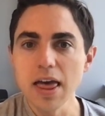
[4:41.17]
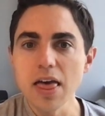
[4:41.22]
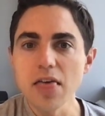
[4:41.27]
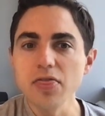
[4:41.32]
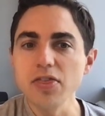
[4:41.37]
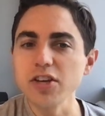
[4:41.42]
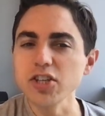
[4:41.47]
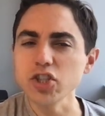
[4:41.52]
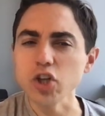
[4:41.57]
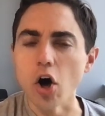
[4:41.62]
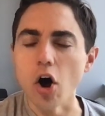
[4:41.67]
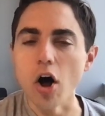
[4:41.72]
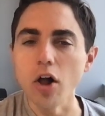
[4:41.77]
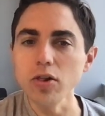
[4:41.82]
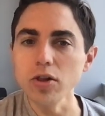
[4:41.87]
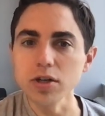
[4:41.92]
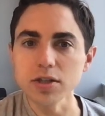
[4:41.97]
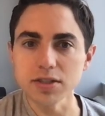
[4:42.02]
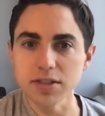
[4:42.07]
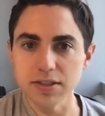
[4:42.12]
this
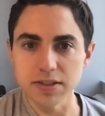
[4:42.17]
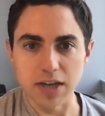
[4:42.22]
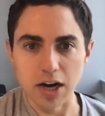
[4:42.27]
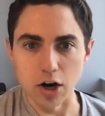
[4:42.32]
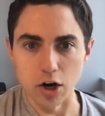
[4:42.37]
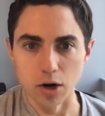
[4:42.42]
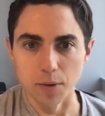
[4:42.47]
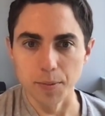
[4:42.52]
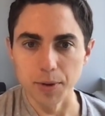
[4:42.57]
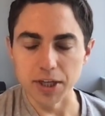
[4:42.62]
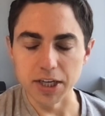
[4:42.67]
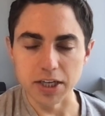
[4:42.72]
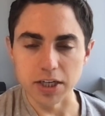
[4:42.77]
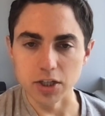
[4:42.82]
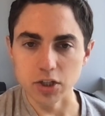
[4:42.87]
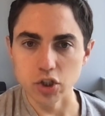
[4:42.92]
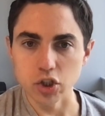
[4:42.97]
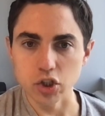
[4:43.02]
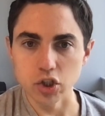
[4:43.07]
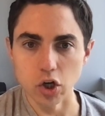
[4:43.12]
all looks terribly
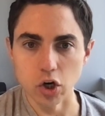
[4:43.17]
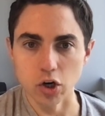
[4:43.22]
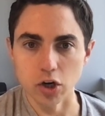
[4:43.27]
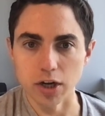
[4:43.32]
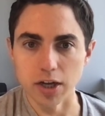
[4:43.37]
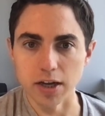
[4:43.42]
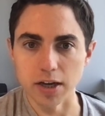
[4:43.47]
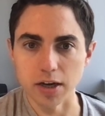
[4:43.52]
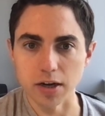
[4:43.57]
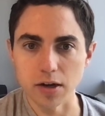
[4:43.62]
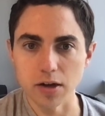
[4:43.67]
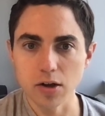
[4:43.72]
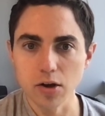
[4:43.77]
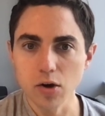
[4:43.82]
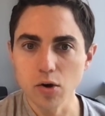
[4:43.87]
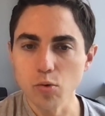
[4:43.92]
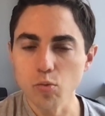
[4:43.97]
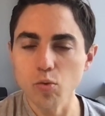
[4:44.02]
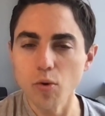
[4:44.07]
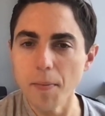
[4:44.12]
concerning.
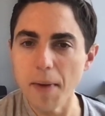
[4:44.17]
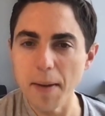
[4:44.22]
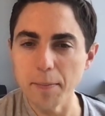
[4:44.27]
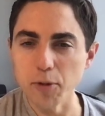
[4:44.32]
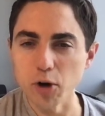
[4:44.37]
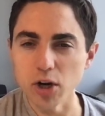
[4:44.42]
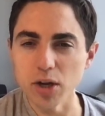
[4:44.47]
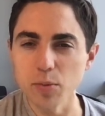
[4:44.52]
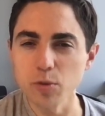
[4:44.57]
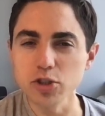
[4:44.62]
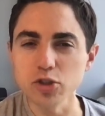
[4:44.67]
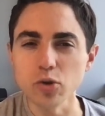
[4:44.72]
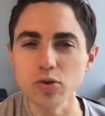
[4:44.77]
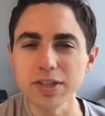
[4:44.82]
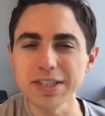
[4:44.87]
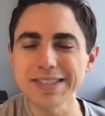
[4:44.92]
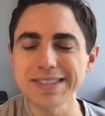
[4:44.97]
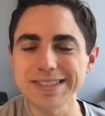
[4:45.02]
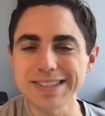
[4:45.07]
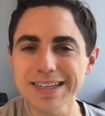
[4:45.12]
Remember, it was
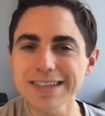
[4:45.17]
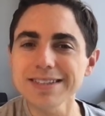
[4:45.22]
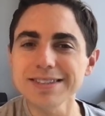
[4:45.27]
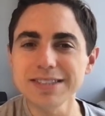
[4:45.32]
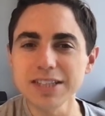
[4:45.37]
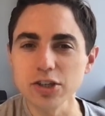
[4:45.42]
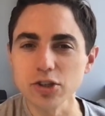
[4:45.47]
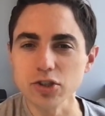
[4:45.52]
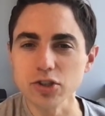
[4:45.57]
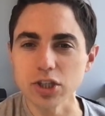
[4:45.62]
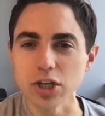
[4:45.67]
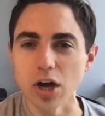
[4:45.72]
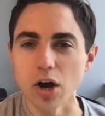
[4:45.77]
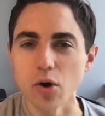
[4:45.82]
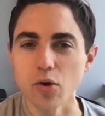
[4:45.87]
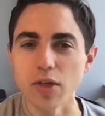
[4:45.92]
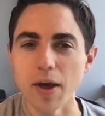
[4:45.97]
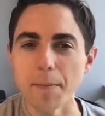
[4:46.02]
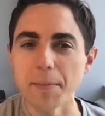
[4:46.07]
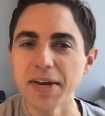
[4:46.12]
only six years
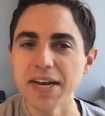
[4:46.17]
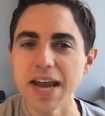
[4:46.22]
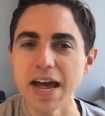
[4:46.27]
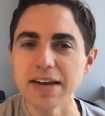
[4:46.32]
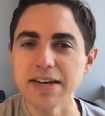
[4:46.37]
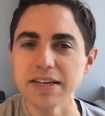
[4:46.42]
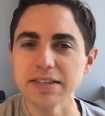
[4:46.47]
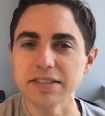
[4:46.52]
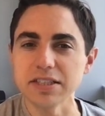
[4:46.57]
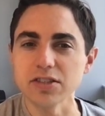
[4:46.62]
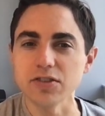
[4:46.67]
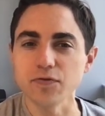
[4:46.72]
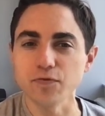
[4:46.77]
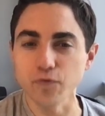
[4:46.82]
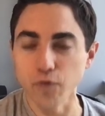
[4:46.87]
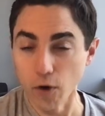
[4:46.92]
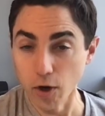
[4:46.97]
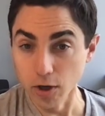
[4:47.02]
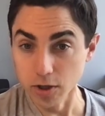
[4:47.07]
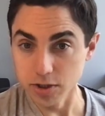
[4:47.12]
ago that Menendez's
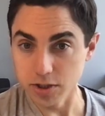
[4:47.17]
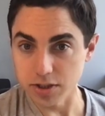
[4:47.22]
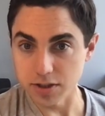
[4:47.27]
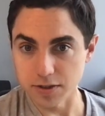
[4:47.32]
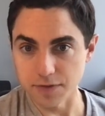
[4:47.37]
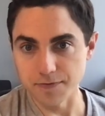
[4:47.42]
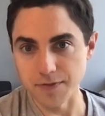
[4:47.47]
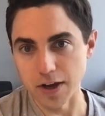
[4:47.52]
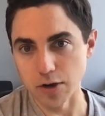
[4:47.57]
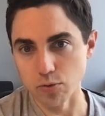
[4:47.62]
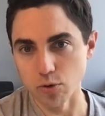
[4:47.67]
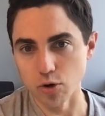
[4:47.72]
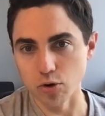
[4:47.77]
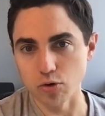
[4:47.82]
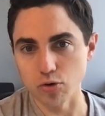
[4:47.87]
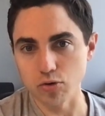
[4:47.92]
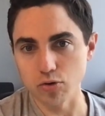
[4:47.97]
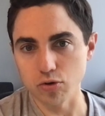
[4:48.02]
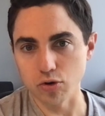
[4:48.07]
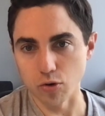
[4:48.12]
first
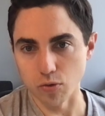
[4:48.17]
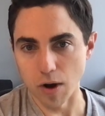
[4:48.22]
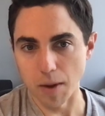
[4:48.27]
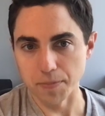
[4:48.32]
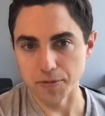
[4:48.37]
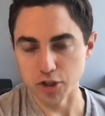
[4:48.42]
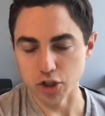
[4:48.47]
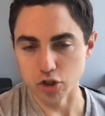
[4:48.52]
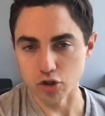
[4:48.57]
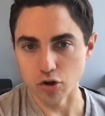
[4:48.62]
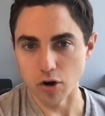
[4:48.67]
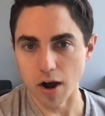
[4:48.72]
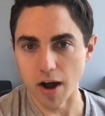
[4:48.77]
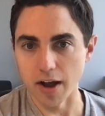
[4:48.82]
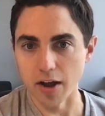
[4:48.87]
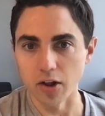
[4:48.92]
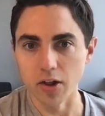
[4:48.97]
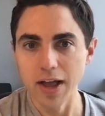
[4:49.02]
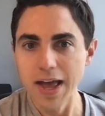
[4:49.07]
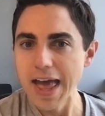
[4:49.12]
federal corruption
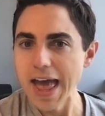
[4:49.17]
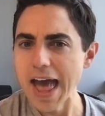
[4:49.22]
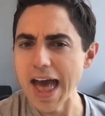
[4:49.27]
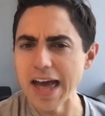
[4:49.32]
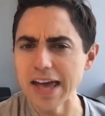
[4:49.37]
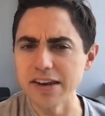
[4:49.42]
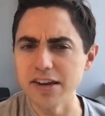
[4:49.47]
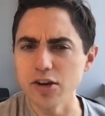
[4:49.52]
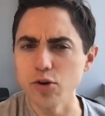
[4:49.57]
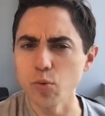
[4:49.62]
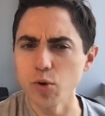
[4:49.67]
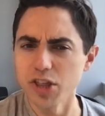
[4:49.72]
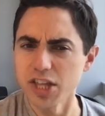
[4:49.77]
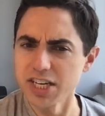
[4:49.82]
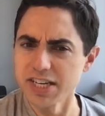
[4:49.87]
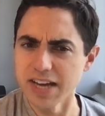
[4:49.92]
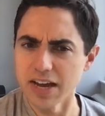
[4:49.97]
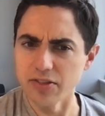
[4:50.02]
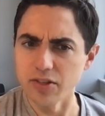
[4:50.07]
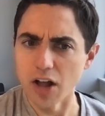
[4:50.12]
trial ended with
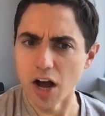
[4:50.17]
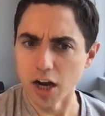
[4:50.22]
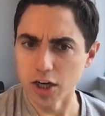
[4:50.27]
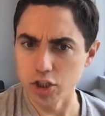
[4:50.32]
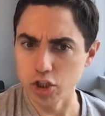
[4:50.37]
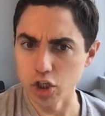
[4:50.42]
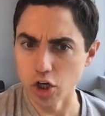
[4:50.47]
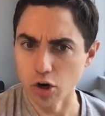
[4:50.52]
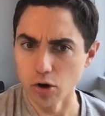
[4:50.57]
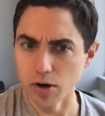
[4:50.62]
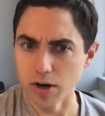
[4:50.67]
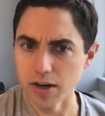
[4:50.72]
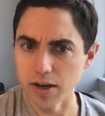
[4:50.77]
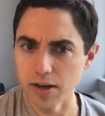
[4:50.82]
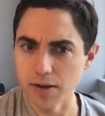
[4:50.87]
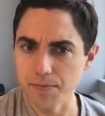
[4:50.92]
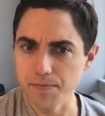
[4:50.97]
a deadlocked jury.